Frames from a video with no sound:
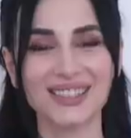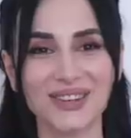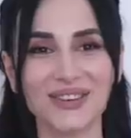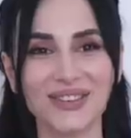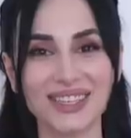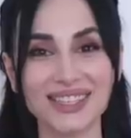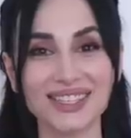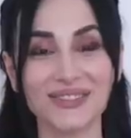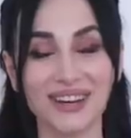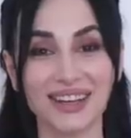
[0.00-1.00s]
So this is
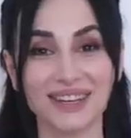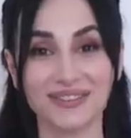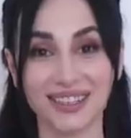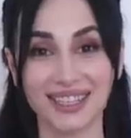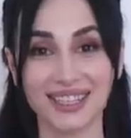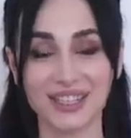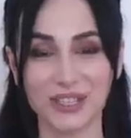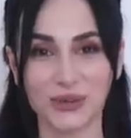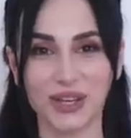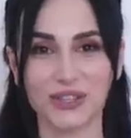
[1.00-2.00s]
a very funny
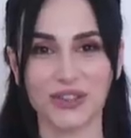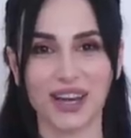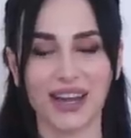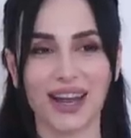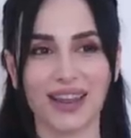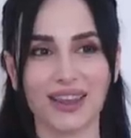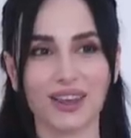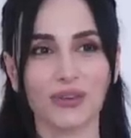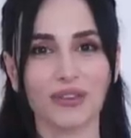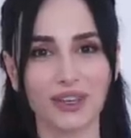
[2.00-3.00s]
situation that I
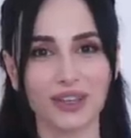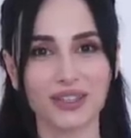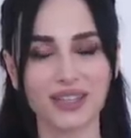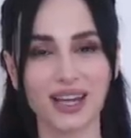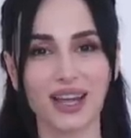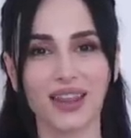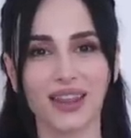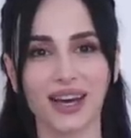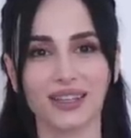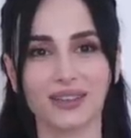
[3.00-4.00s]
think reveals
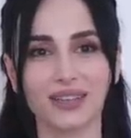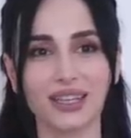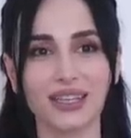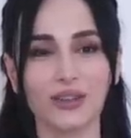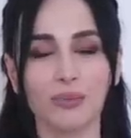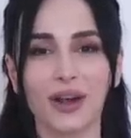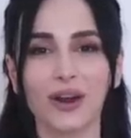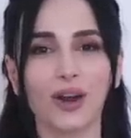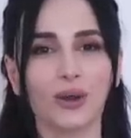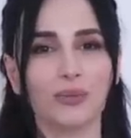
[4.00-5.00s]
that no matter
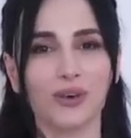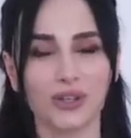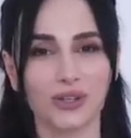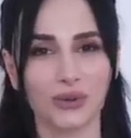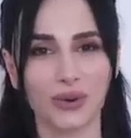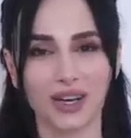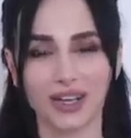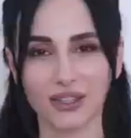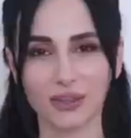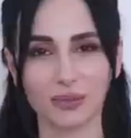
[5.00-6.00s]
how important you are
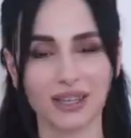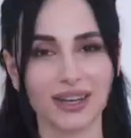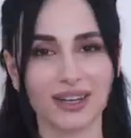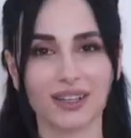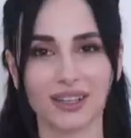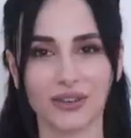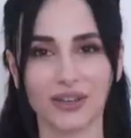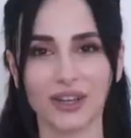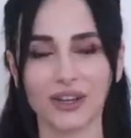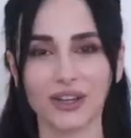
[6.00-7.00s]
in your political
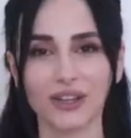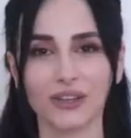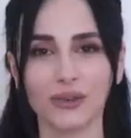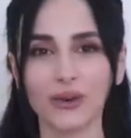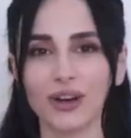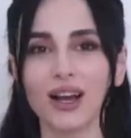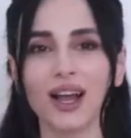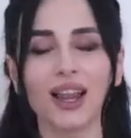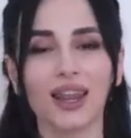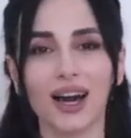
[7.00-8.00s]
career, in your
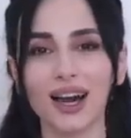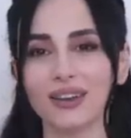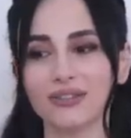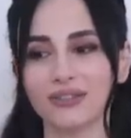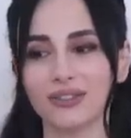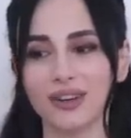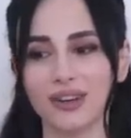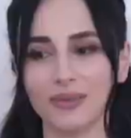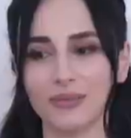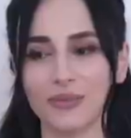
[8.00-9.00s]
life,
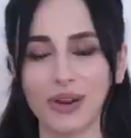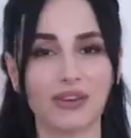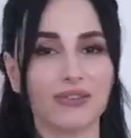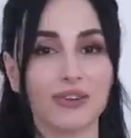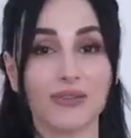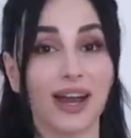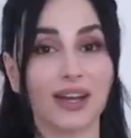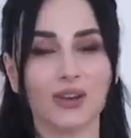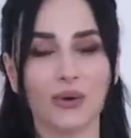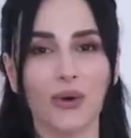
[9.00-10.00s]
whatever
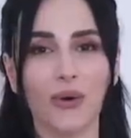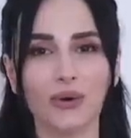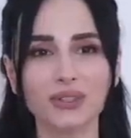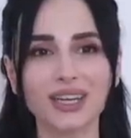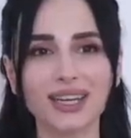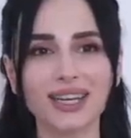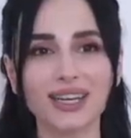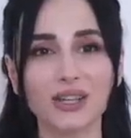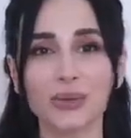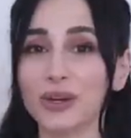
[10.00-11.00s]
rank you hold,
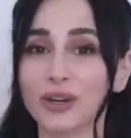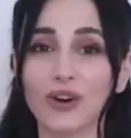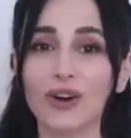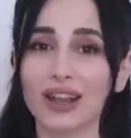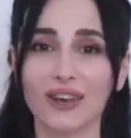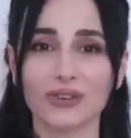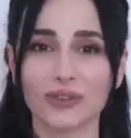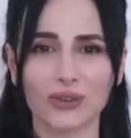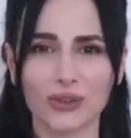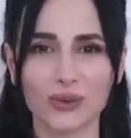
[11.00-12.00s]
you were all, after
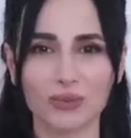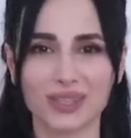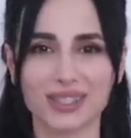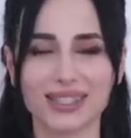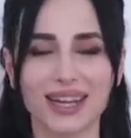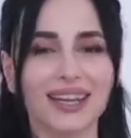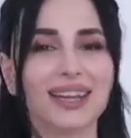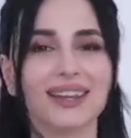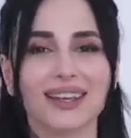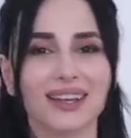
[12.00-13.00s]
all, humans, and
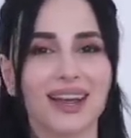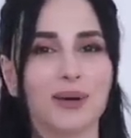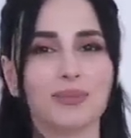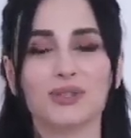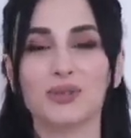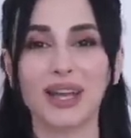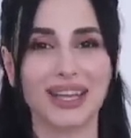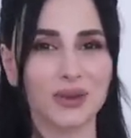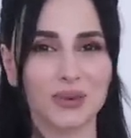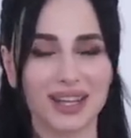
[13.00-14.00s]
anything can happen to
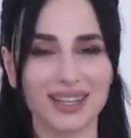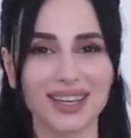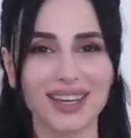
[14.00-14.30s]
anyone.